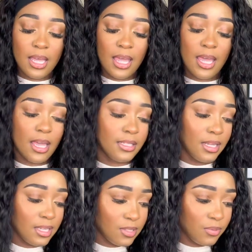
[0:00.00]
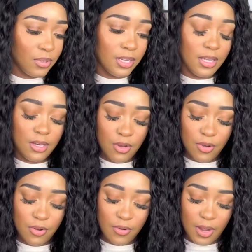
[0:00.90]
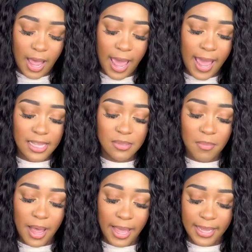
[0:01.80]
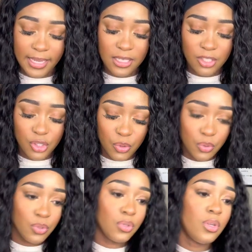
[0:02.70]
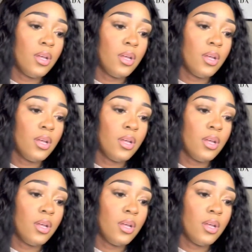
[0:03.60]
and this one though has my initials.